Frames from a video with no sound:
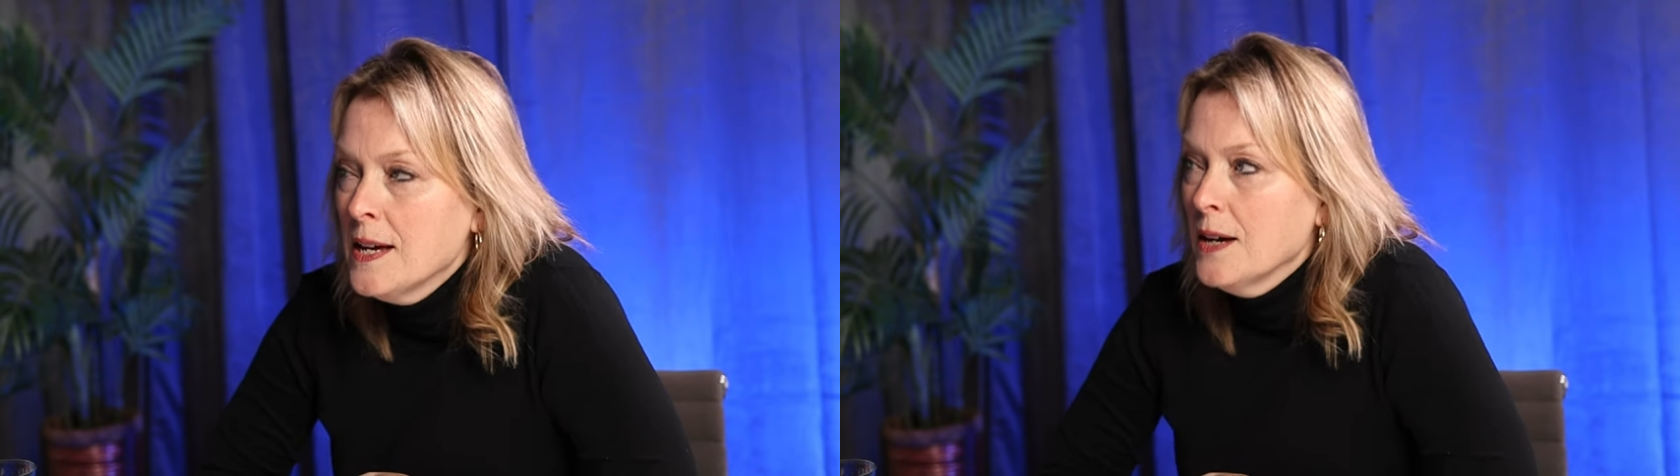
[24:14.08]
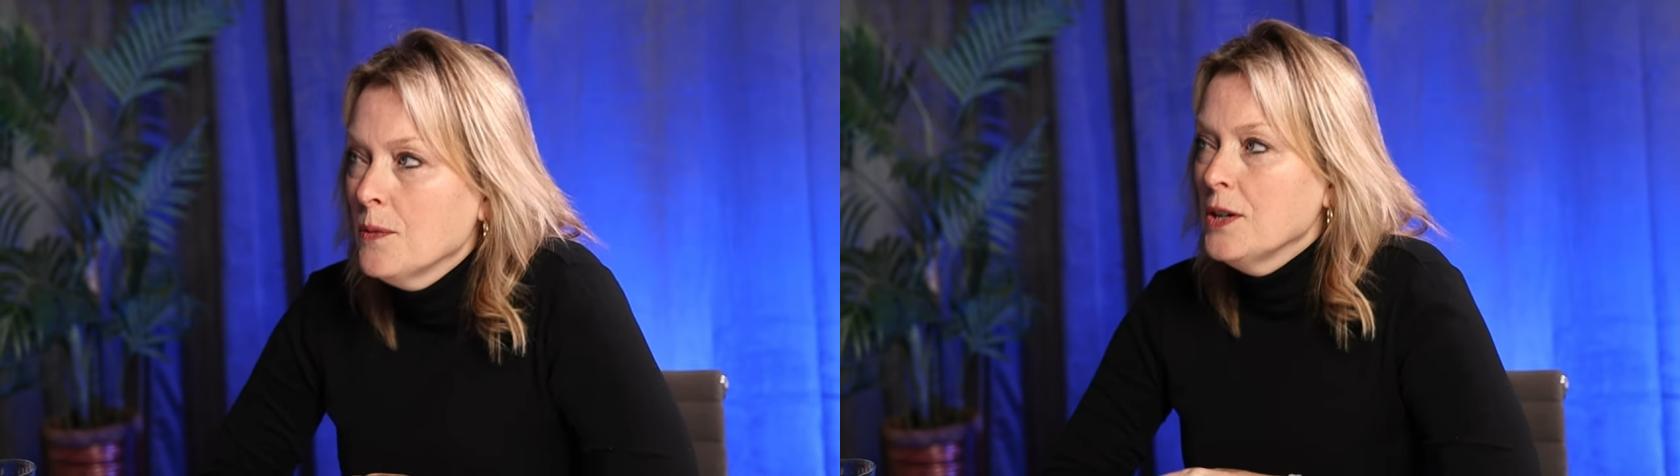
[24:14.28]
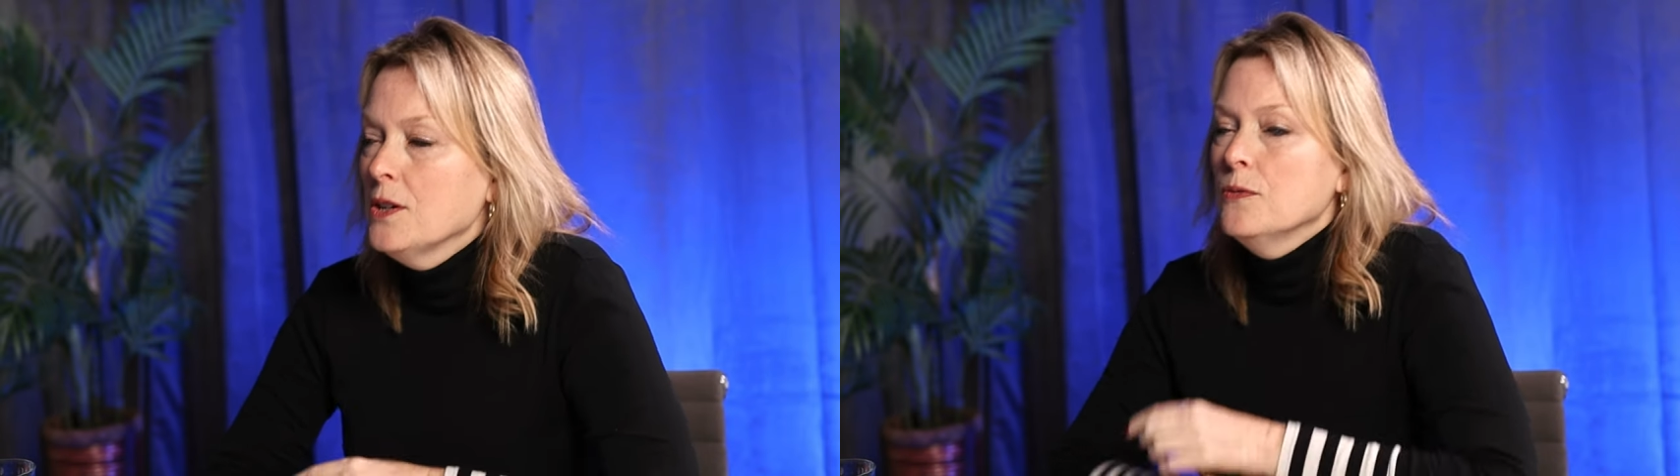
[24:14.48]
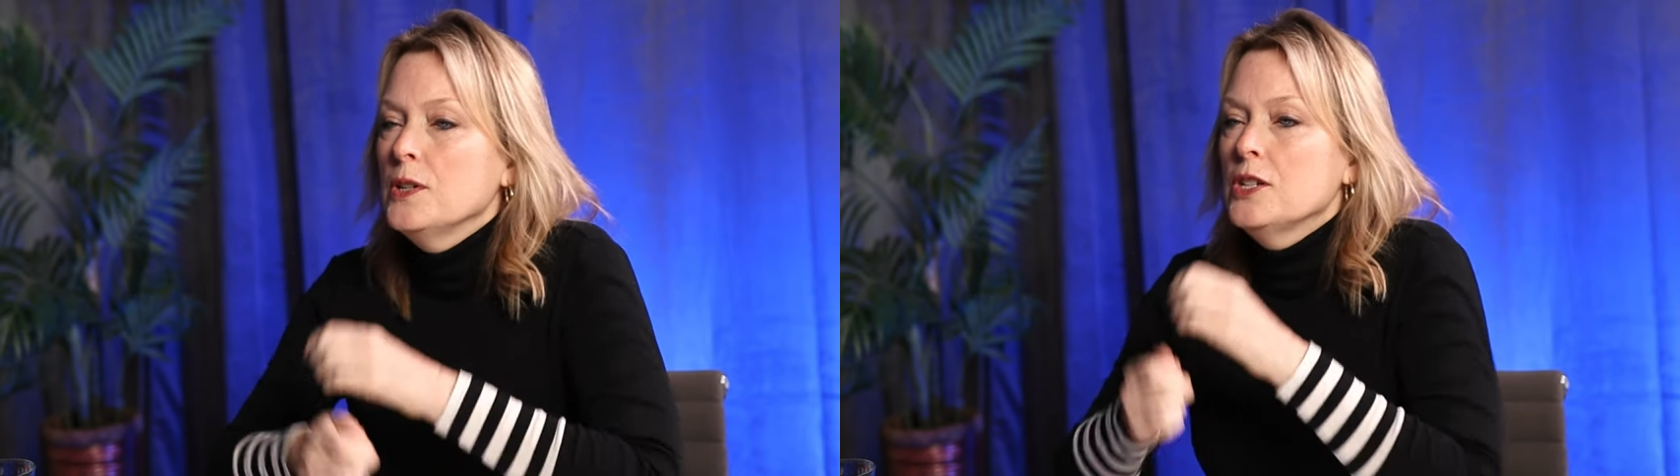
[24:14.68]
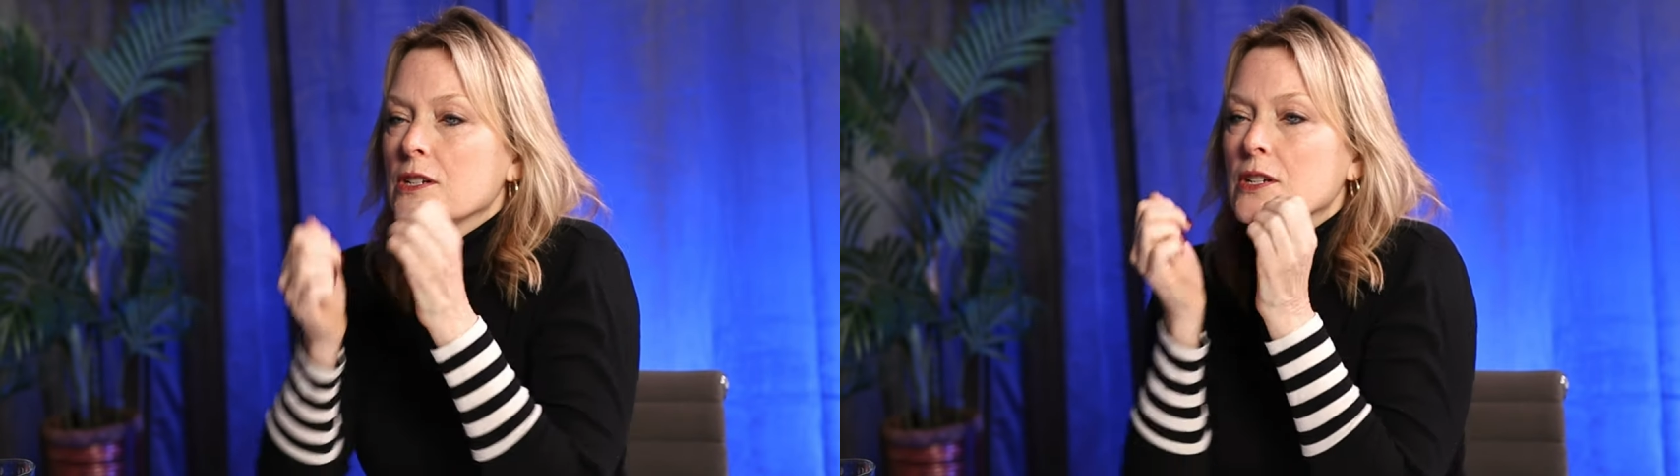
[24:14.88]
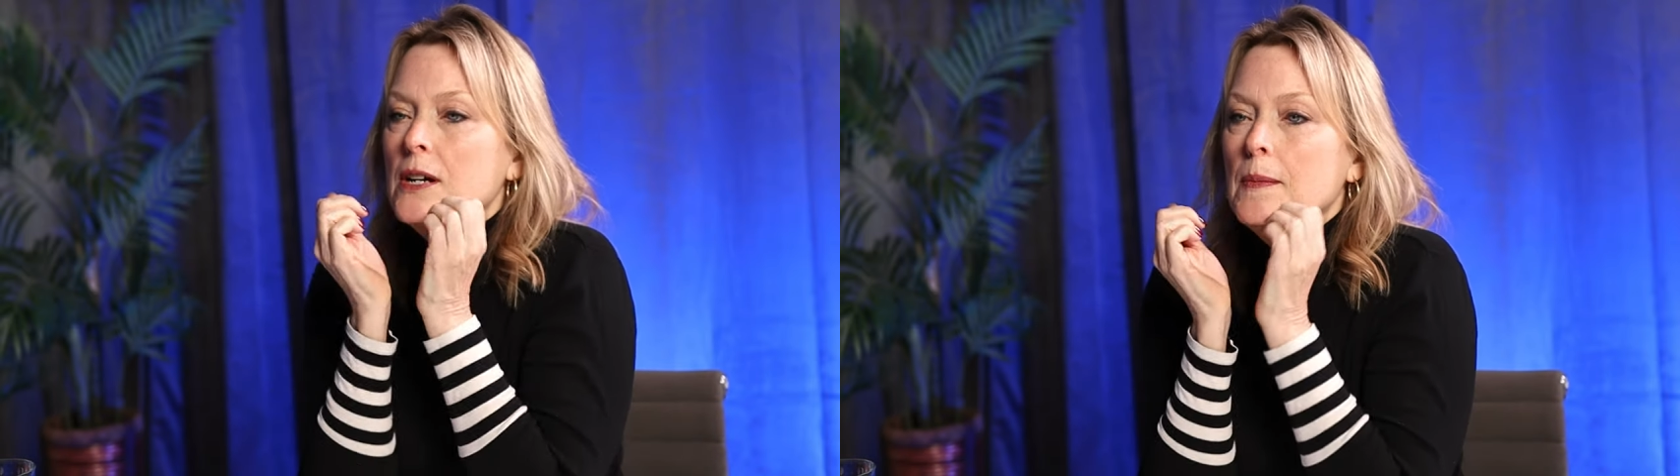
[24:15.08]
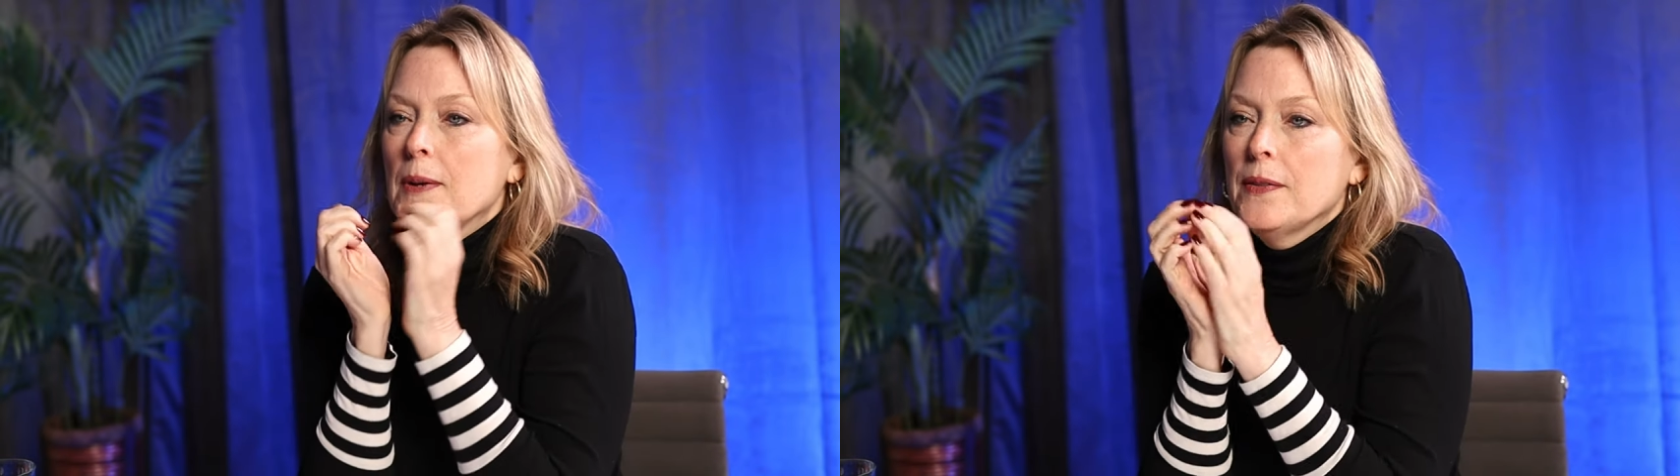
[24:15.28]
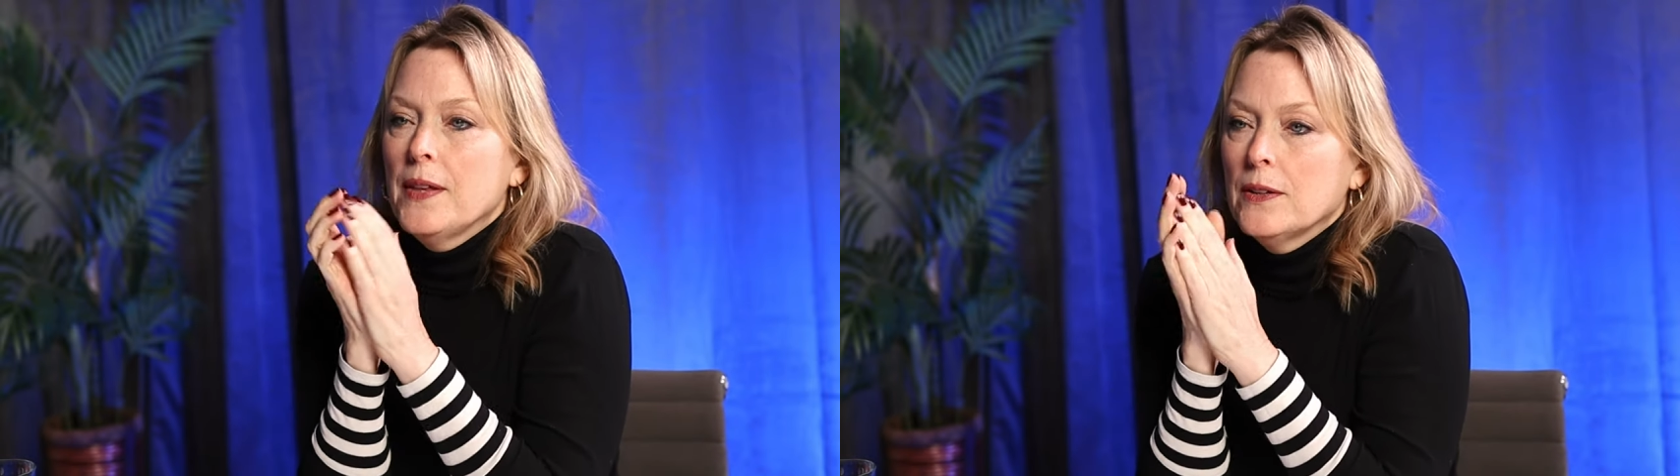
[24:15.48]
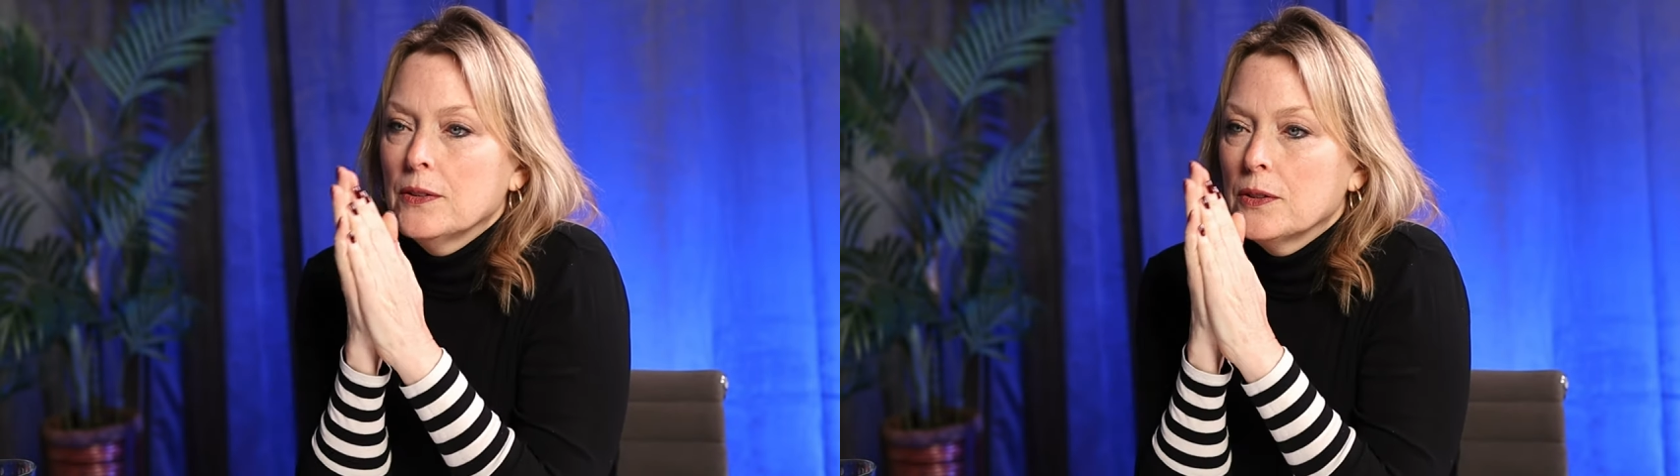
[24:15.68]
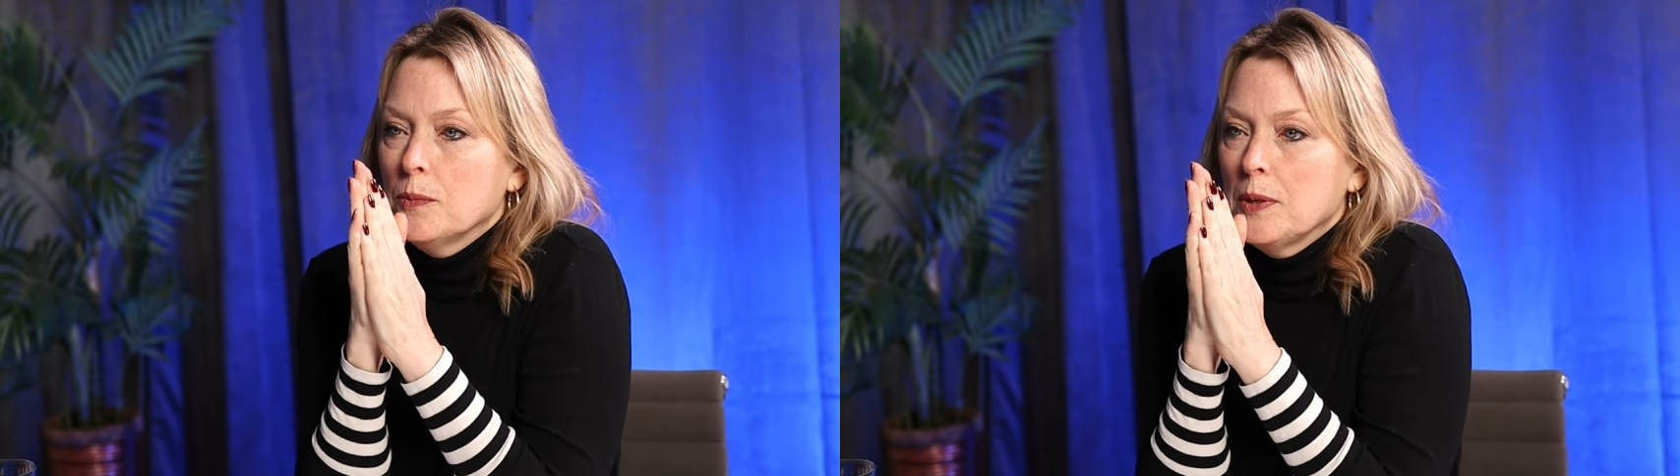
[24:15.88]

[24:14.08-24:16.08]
I wonder if we should talk about that a little